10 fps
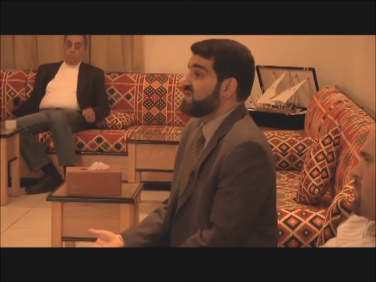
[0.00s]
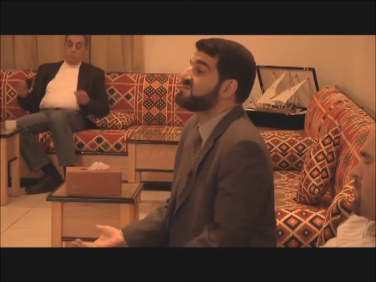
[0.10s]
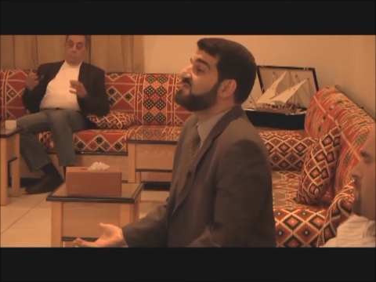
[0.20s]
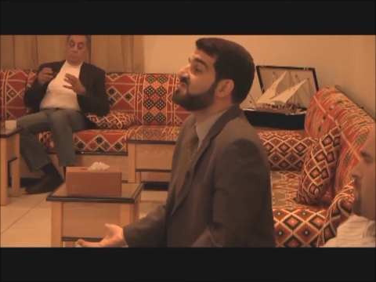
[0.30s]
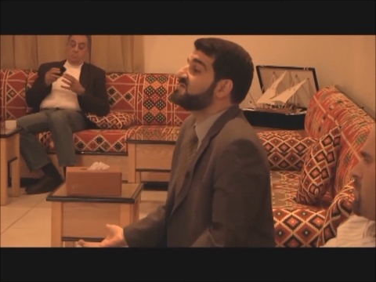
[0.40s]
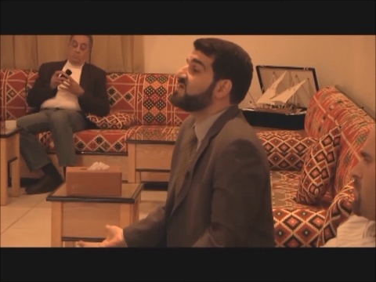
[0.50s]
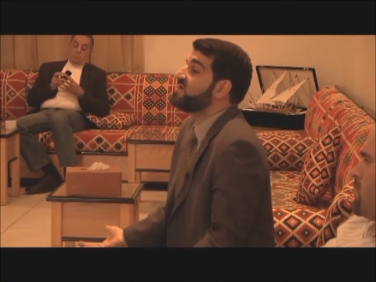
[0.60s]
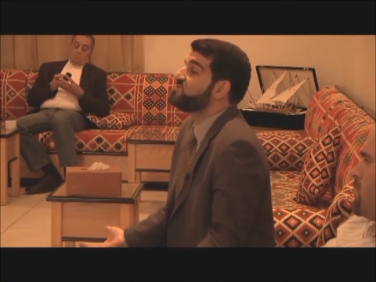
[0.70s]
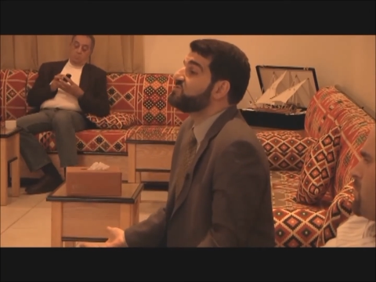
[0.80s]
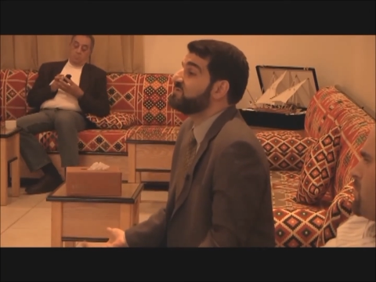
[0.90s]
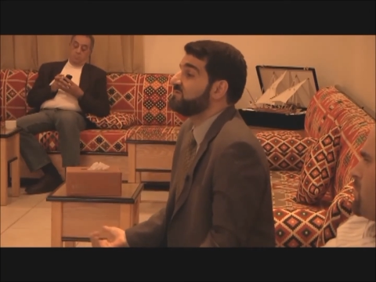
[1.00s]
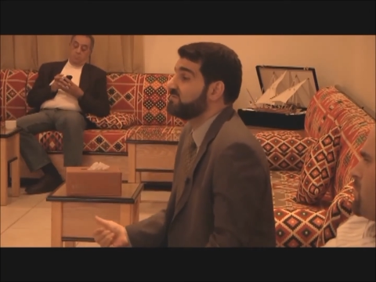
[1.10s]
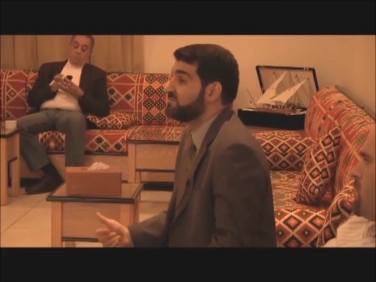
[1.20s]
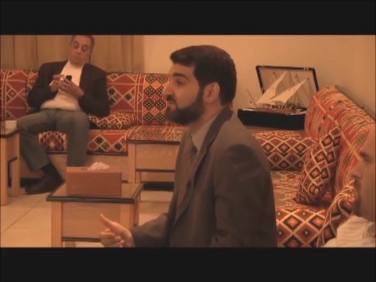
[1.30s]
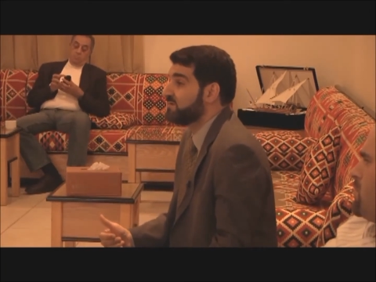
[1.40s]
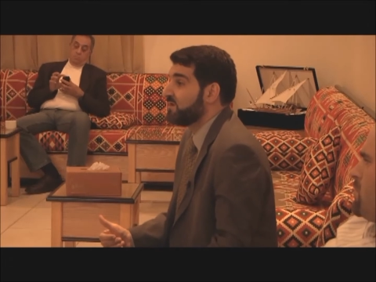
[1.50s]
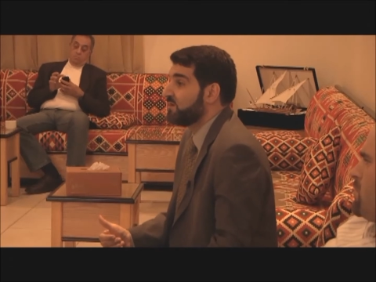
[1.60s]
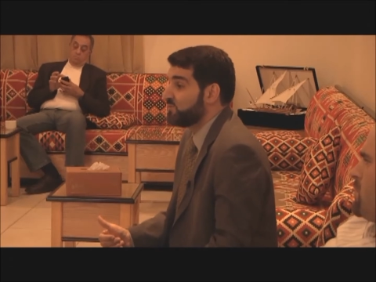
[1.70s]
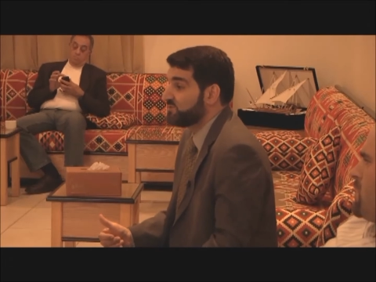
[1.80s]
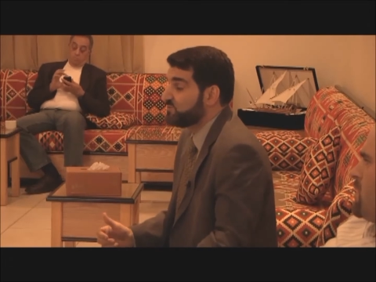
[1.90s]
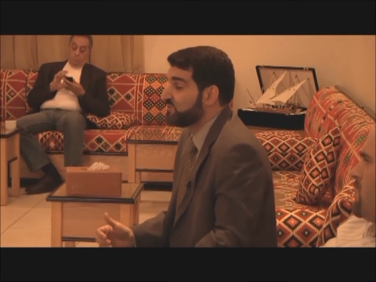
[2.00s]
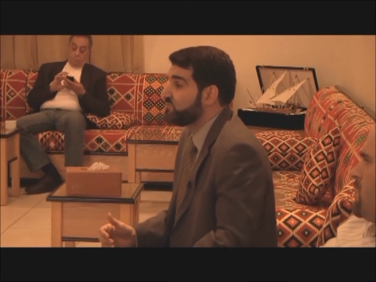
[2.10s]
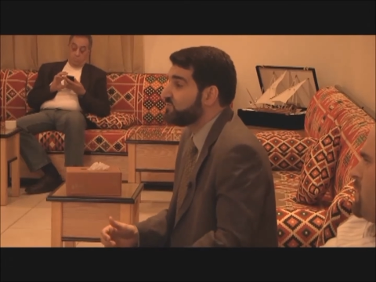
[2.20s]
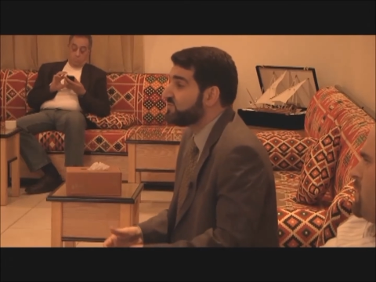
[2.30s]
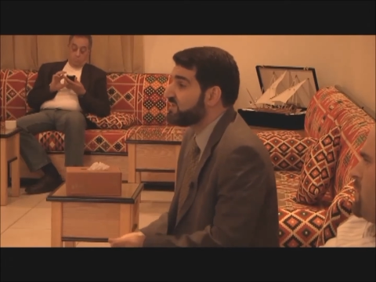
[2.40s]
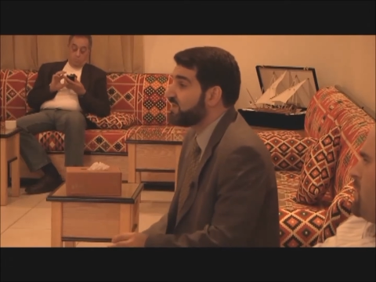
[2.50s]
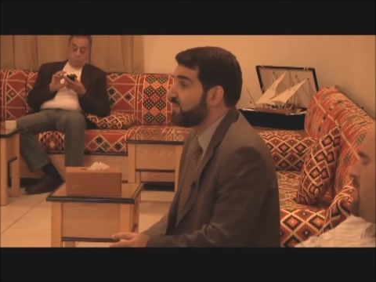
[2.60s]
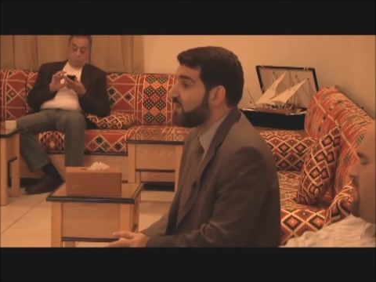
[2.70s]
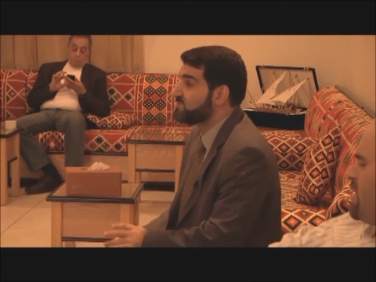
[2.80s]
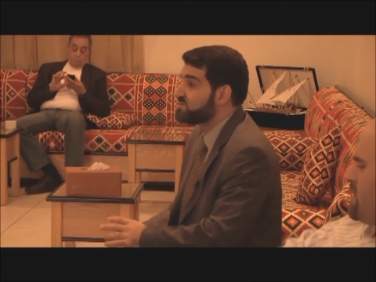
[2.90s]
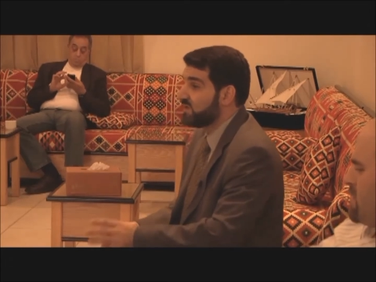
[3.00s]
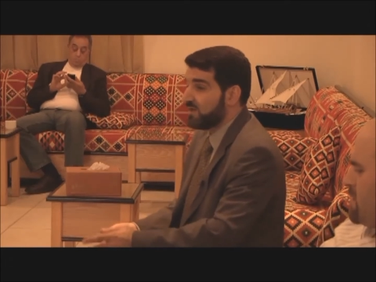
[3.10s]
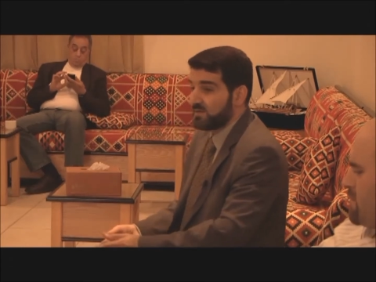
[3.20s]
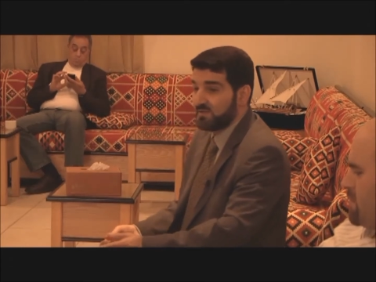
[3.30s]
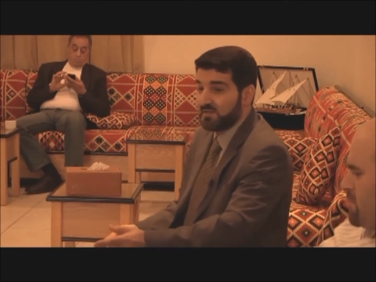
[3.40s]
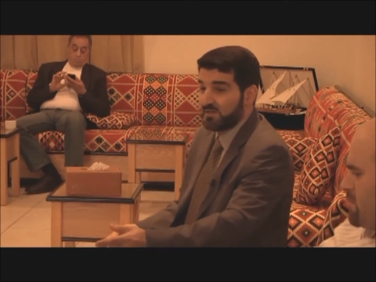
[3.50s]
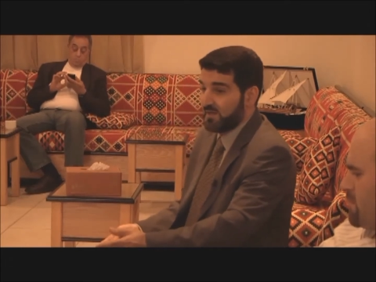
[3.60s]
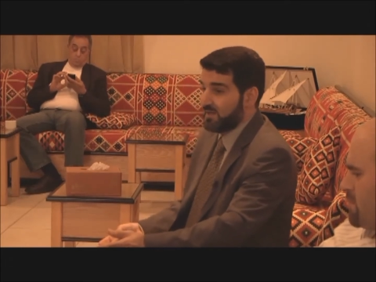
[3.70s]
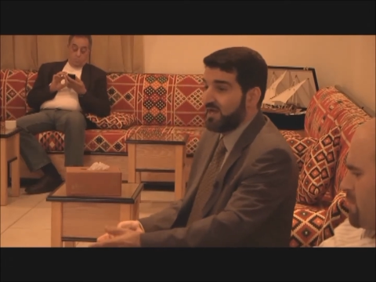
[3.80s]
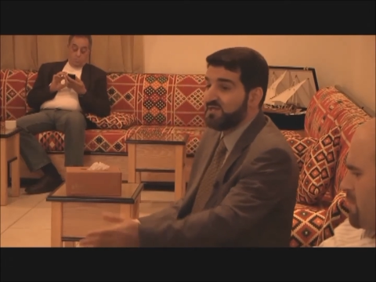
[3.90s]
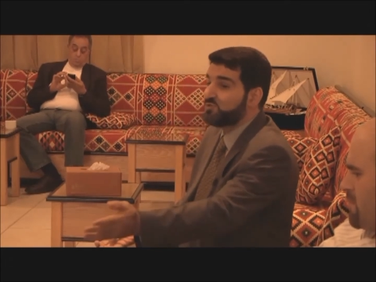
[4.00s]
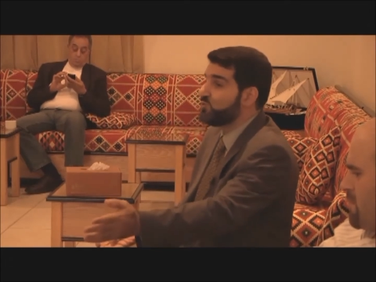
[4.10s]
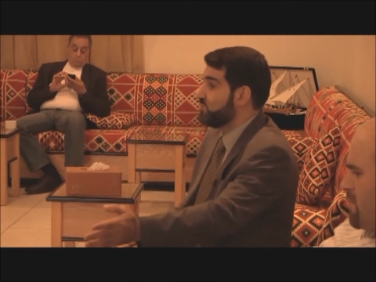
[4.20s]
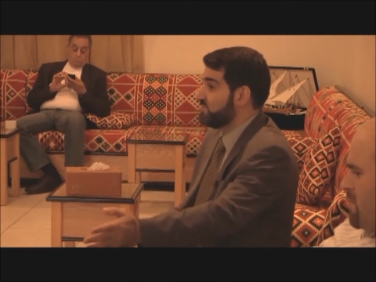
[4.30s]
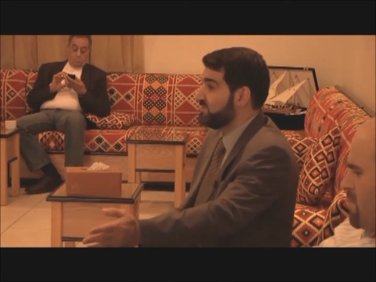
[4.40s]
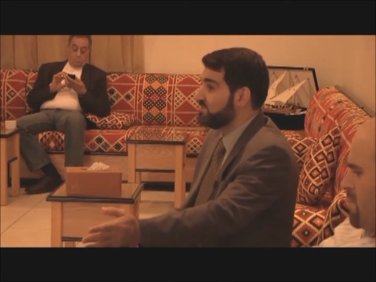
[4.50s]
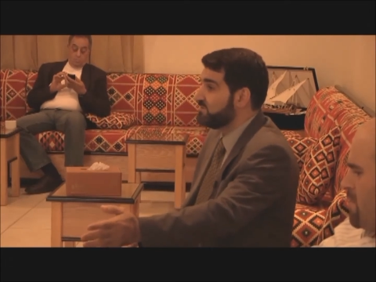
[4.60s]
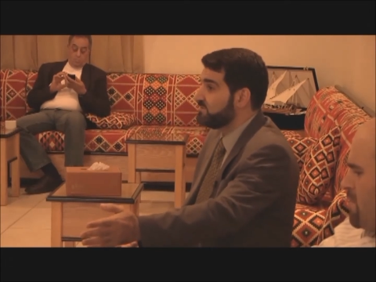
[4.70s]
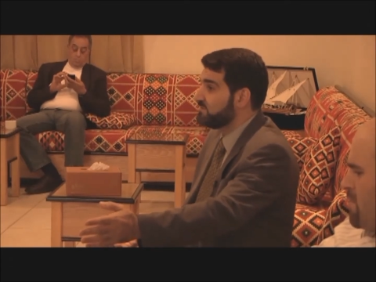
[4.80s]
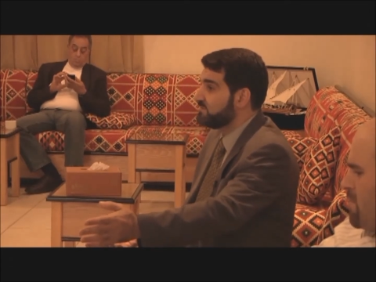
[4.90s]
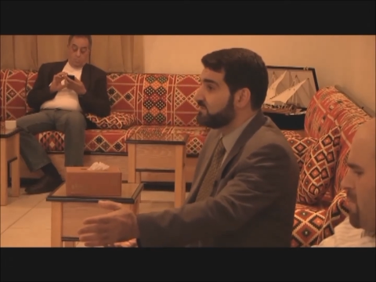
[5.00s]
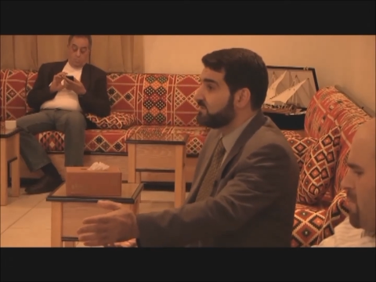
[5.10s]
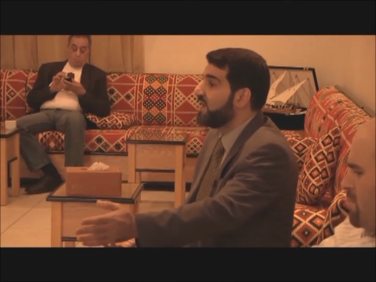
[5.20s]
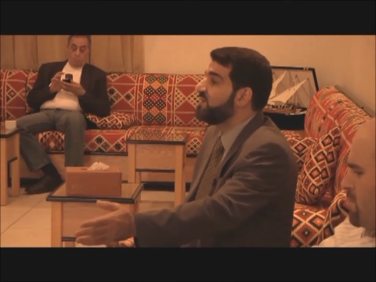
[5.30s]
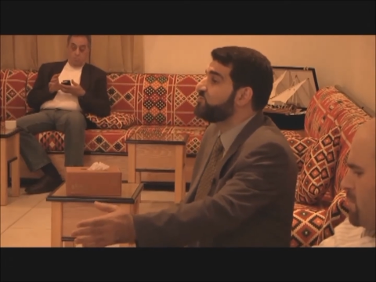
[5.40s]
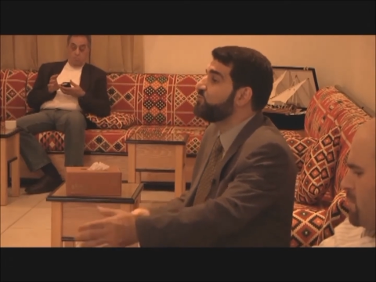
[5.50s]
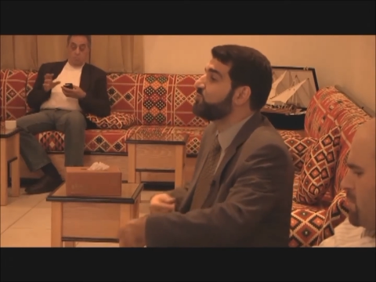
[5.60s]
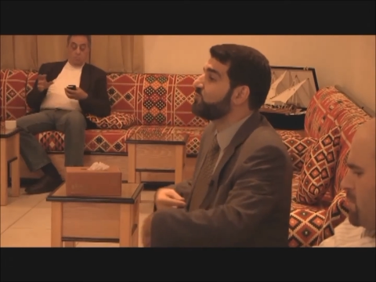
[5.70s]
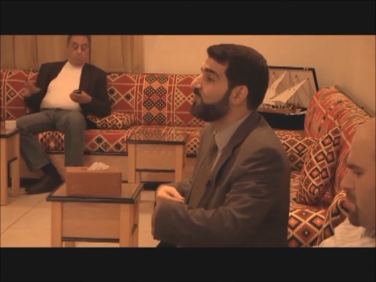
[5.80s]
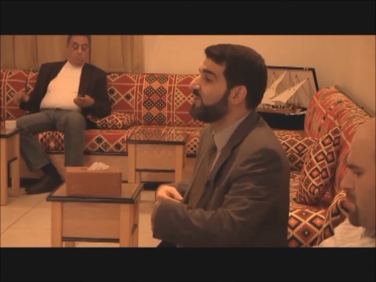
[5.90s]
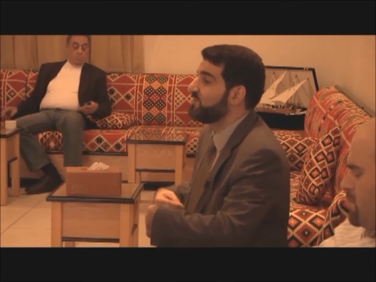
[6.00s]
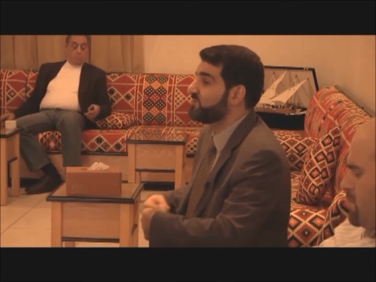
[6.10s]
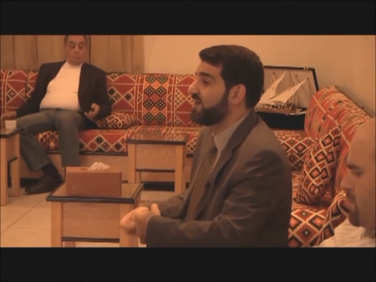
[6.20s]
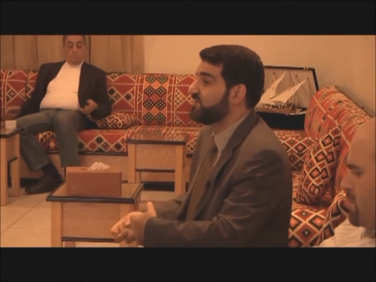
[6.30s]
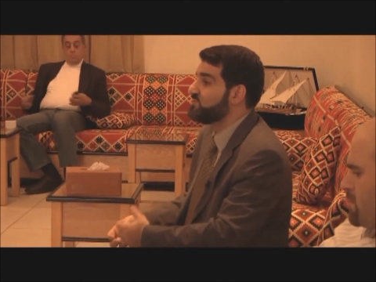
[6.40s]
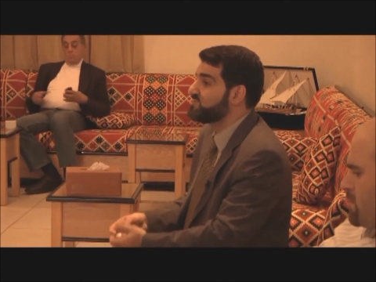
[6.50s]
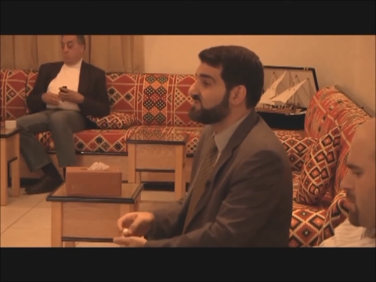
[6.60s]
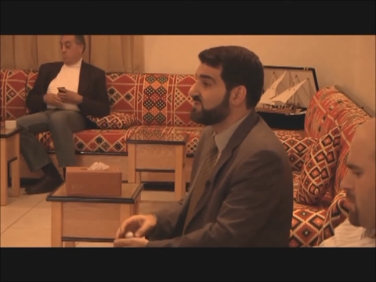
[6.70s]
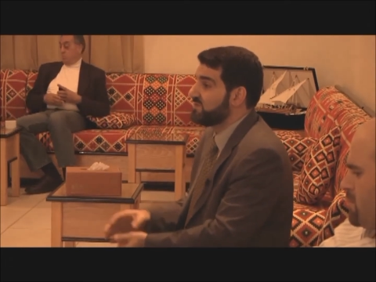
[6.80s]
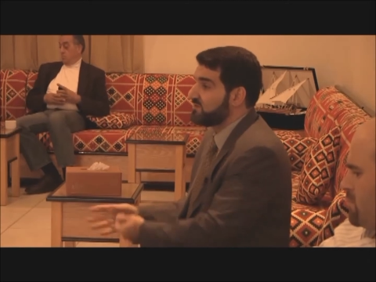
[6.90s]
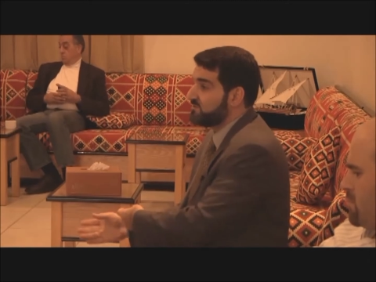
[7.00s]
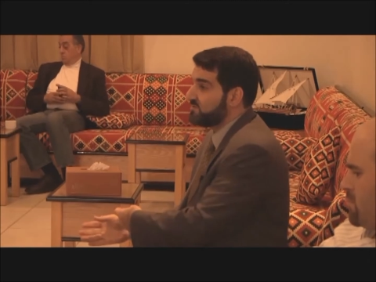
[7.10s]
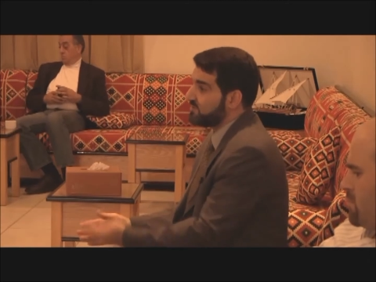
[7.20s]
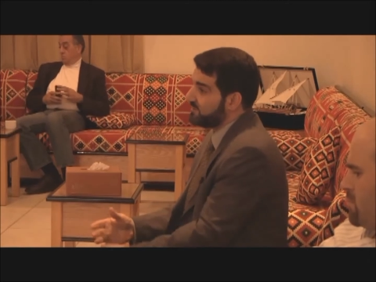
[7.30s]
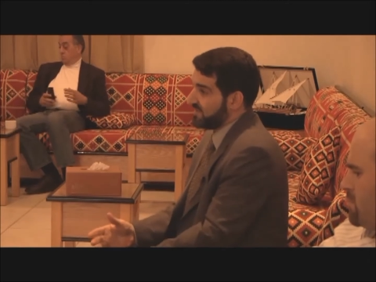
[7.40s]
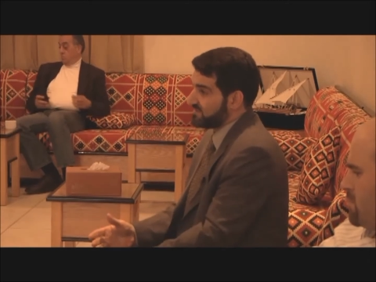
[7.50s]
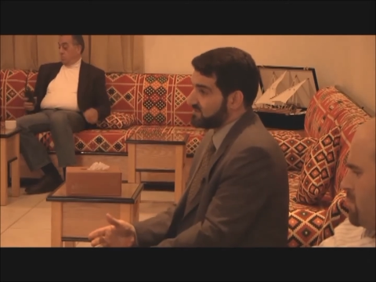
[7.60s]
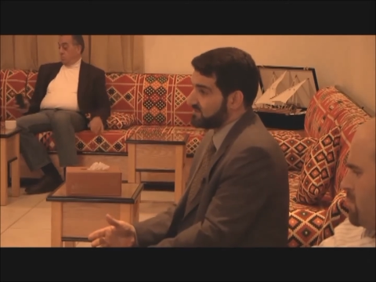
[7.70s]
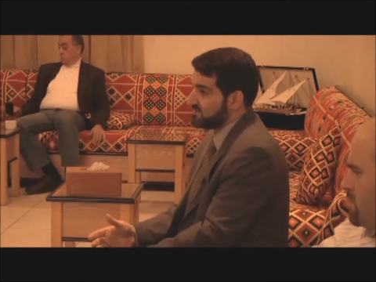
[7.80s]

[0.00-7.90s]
It's indexation. What do you think about any tool, your mobile, you can use it in good or bad.